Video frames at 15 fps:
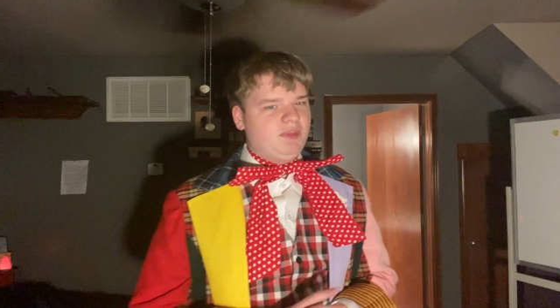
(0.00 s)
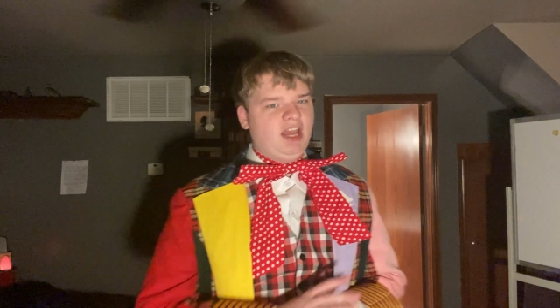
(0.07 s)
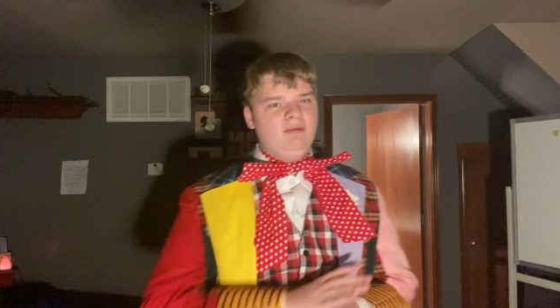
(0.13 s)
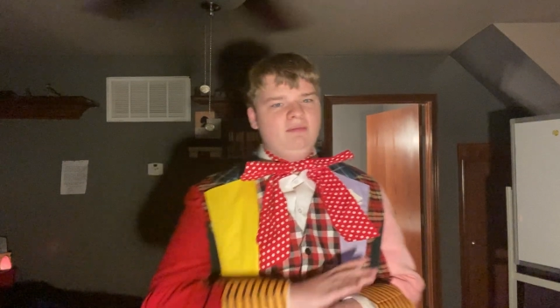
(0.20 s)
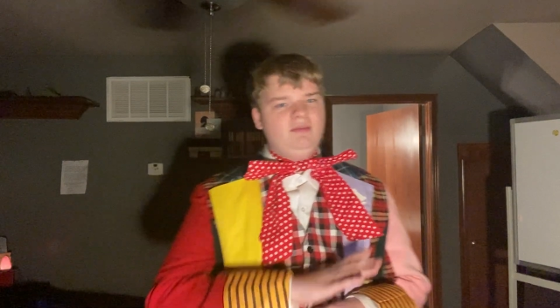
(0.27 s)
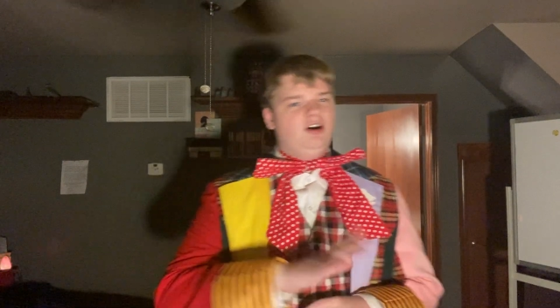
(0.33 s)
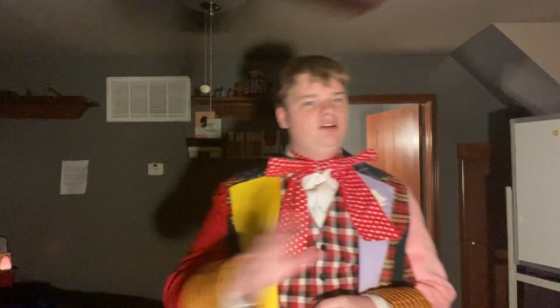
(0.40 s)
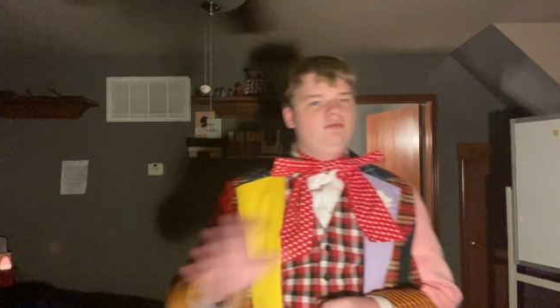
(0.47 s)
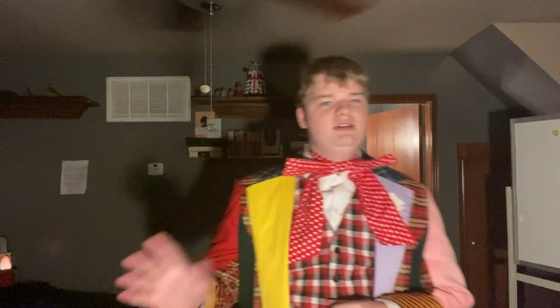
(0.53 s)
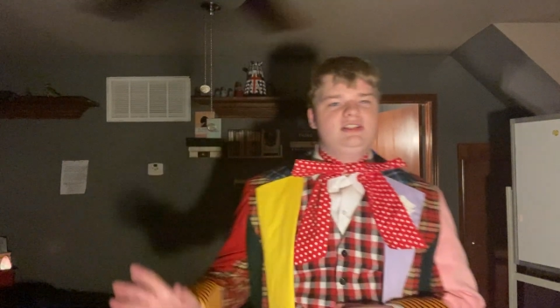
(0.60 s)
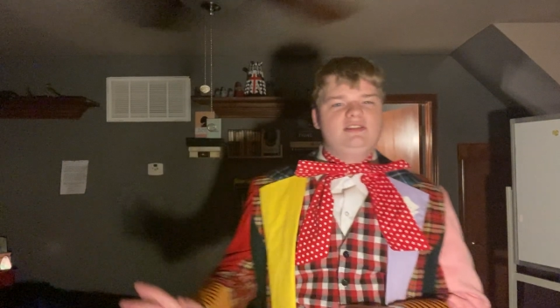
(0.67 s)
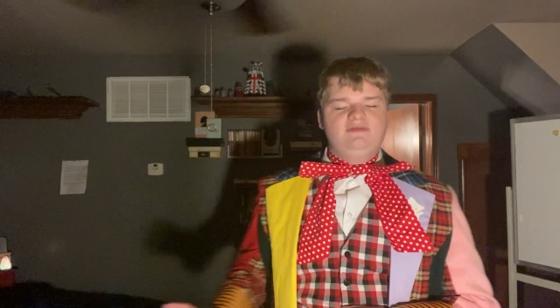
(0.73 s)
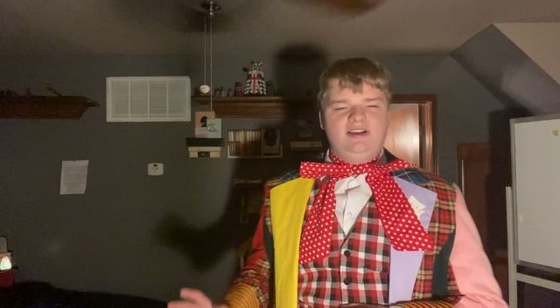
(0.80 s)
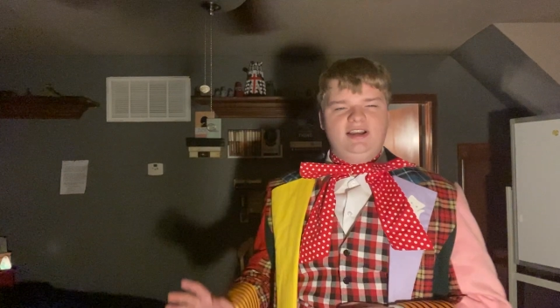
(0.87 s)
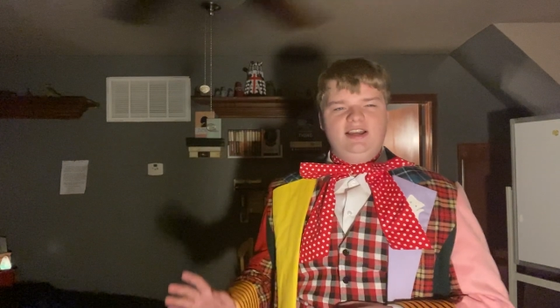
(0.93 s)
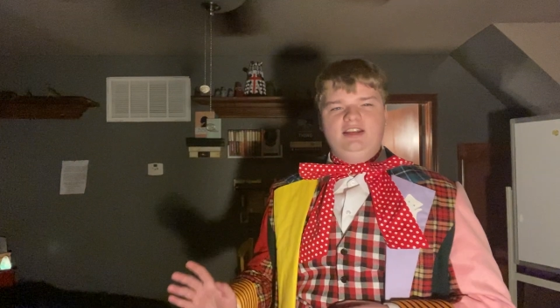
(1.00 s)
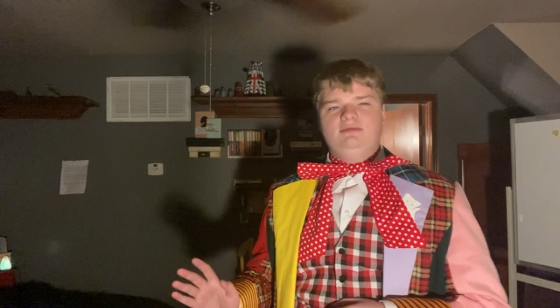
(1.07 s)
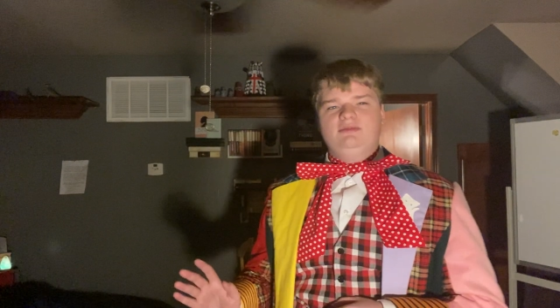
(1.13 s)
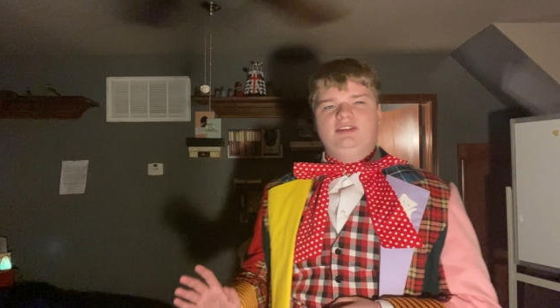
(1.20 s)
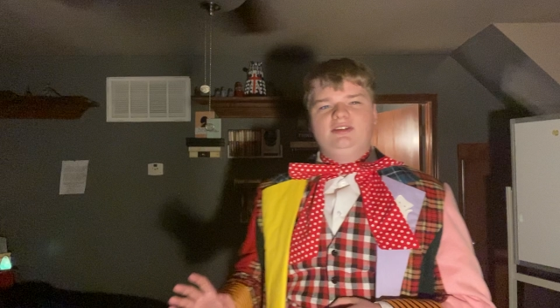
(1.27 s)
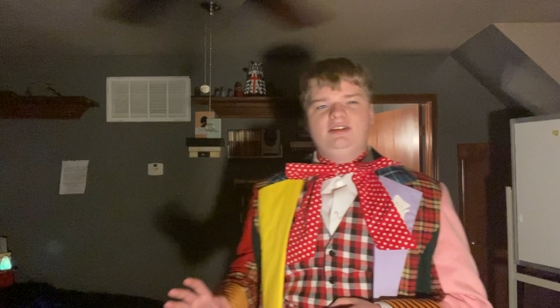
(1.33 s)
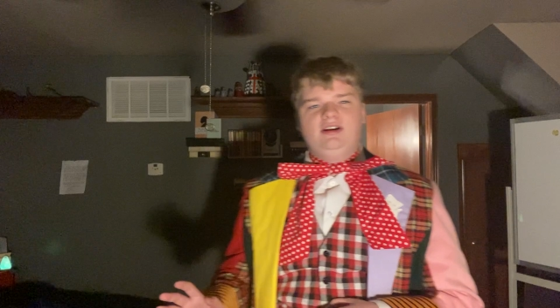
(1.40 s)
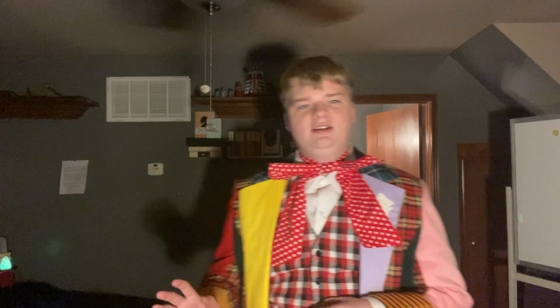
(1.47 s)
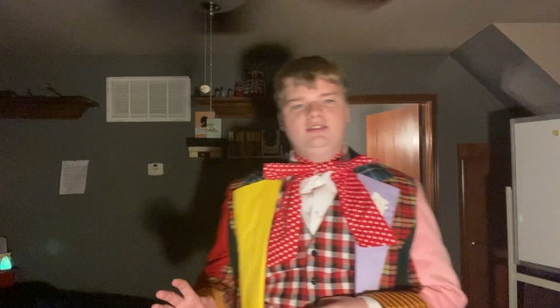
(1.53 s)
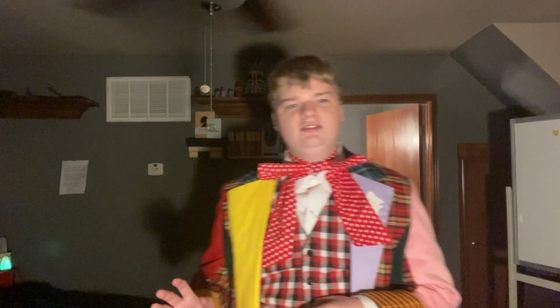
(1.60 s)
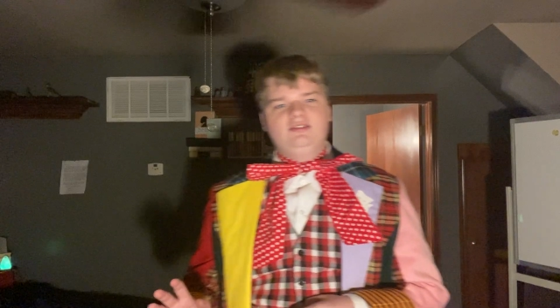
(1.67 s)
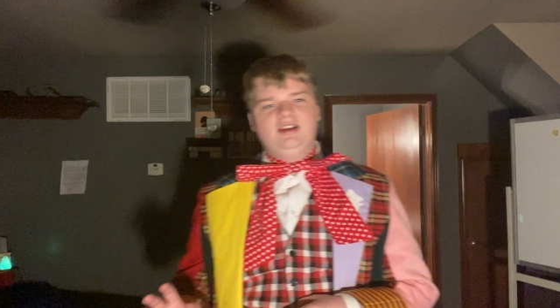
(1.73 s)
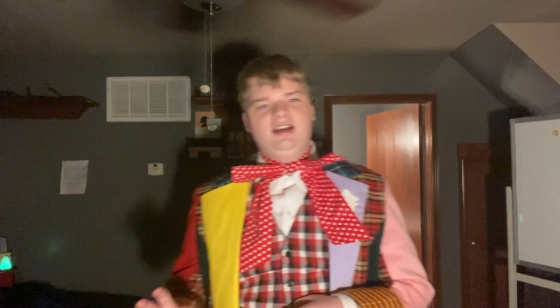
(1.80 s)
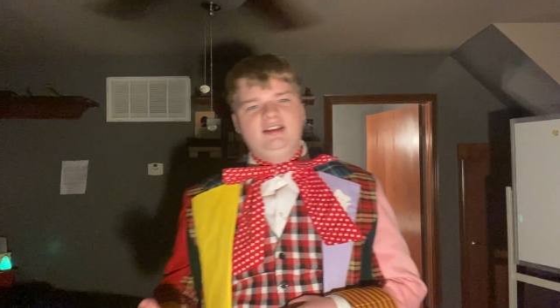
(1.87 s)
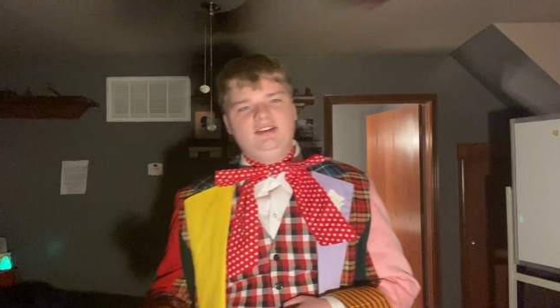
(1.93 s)
I'm always fine with the
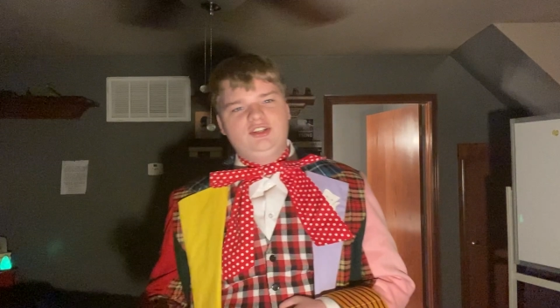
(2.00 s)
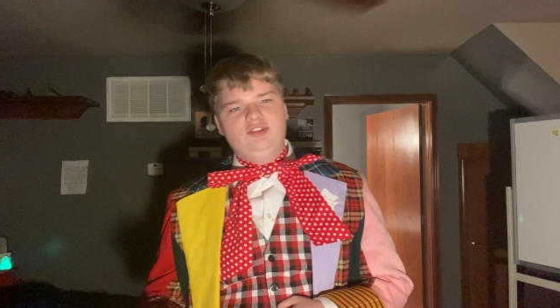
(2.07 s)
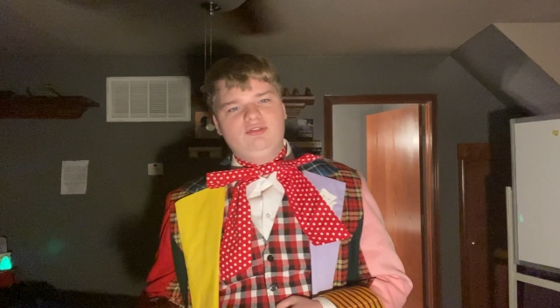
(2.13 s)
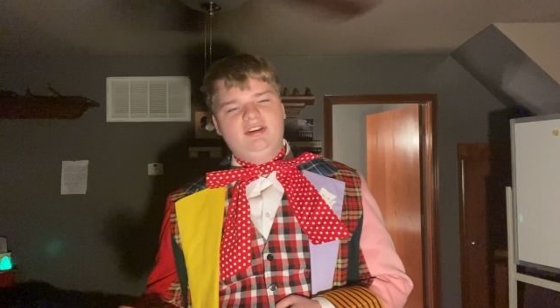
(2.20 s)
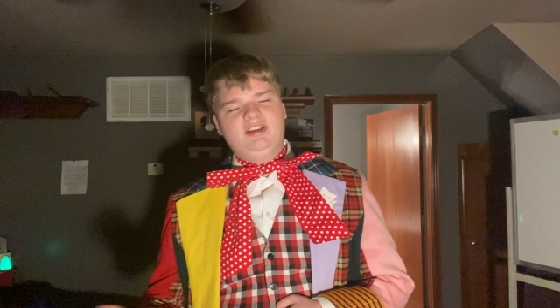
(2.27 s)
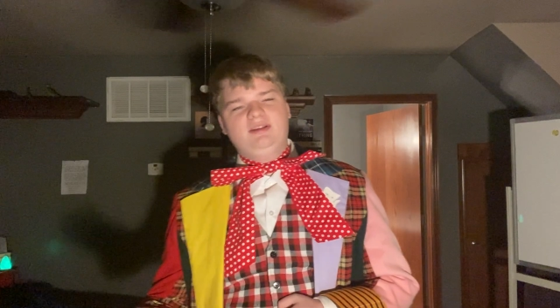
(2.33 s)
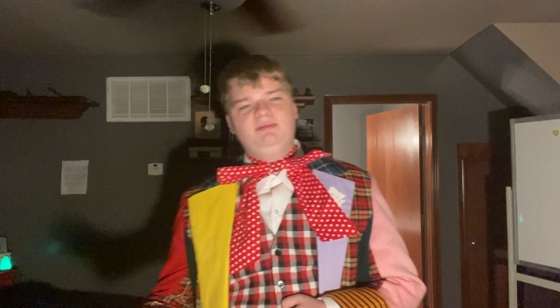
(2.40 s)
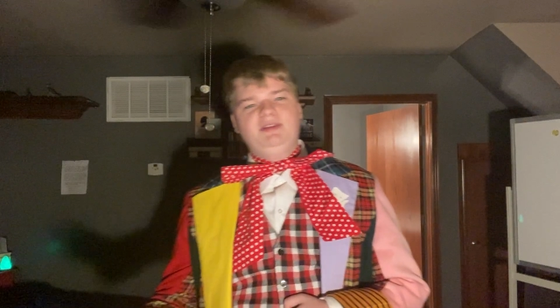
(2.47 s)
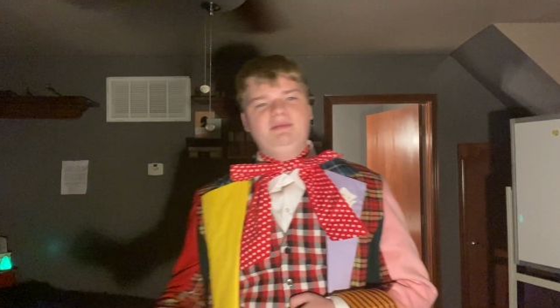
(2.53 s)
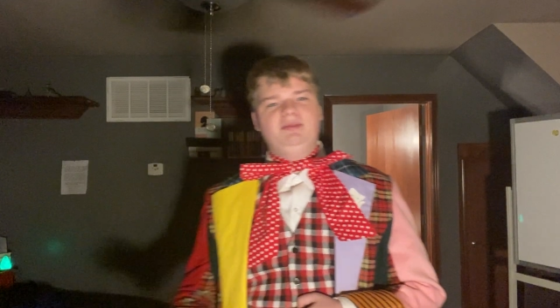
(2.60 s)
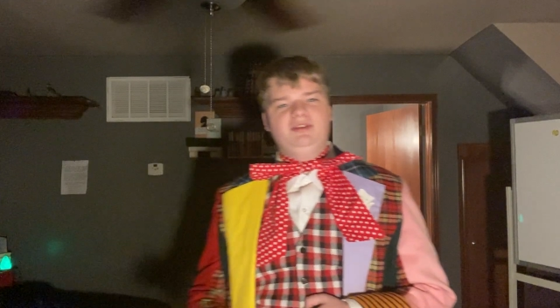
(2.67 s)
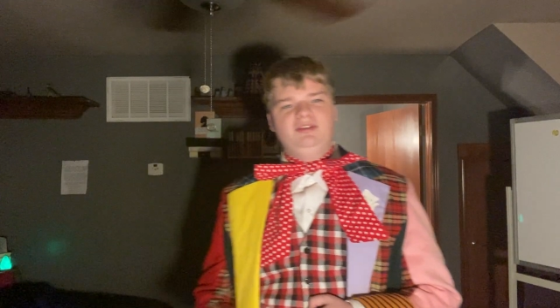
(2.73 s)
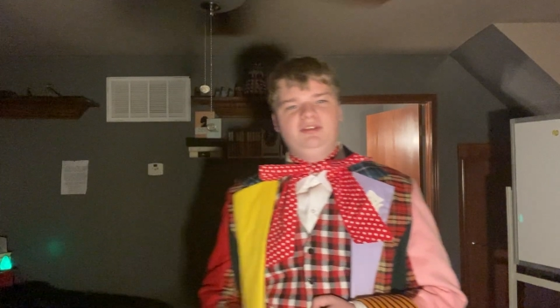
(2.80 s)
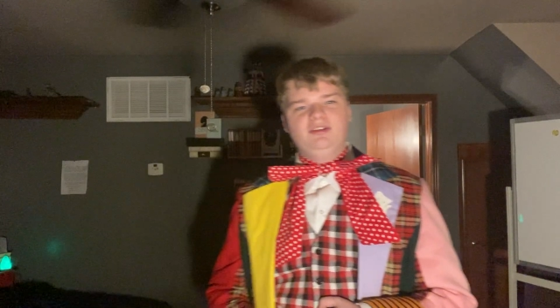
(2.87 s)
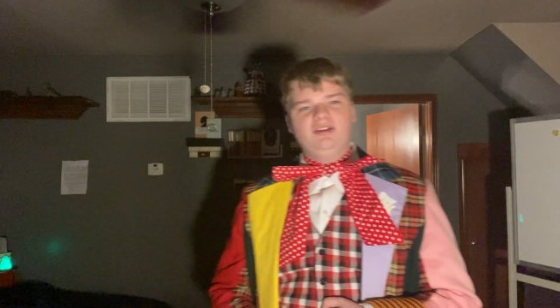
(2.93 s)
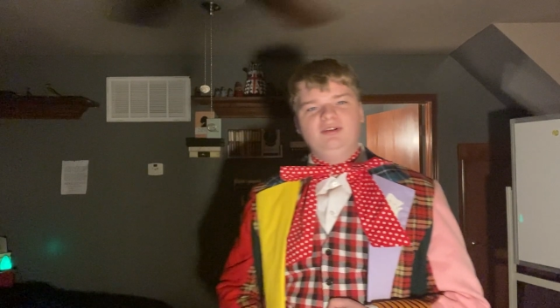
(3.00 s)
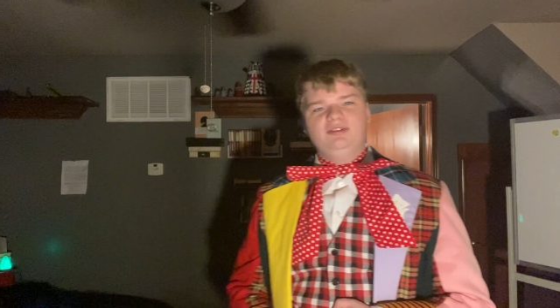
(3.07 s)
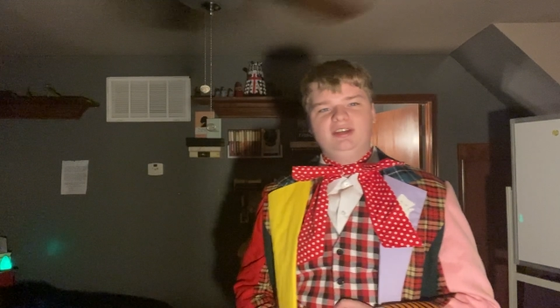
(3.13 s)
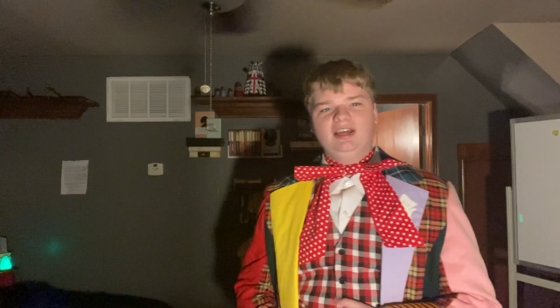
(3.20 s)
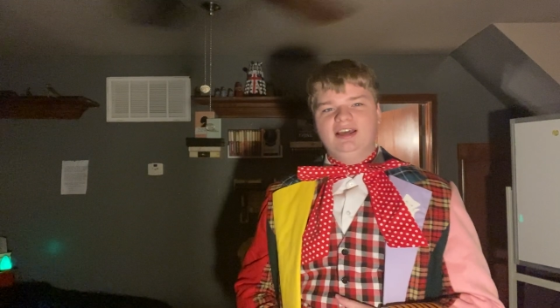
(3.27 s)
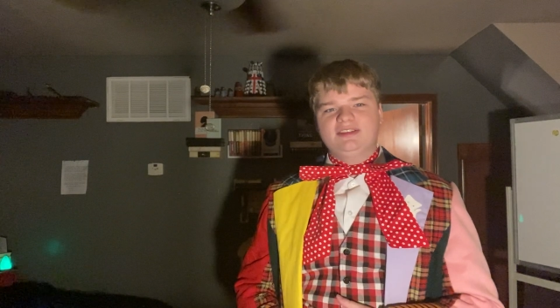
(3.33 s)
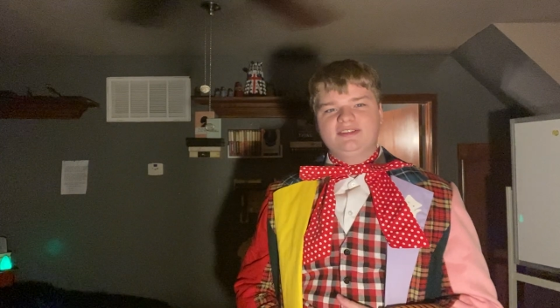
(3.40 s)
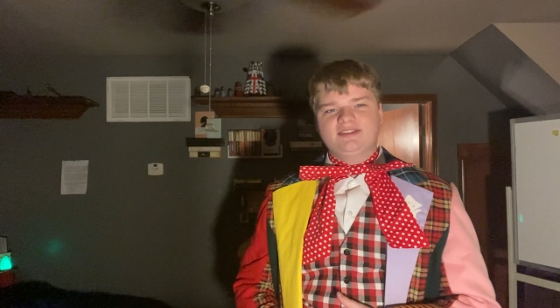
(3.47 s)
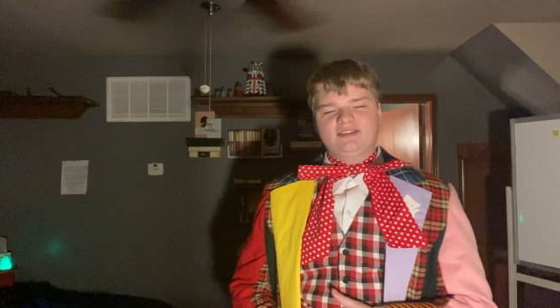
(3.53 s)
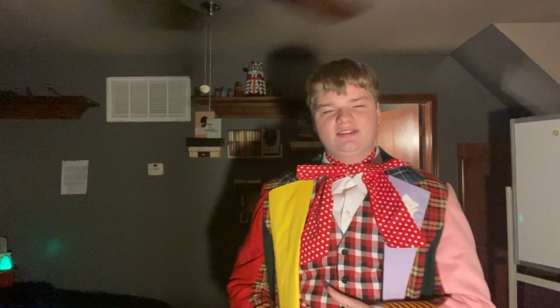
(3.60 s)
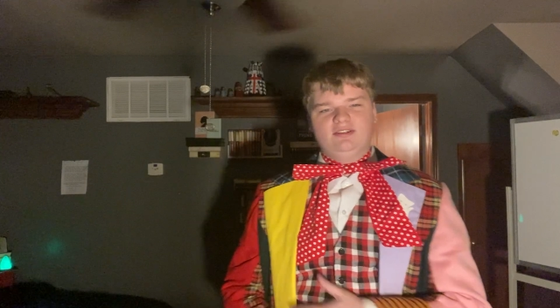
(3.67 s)
Doctor kind of tricking people into their own deaths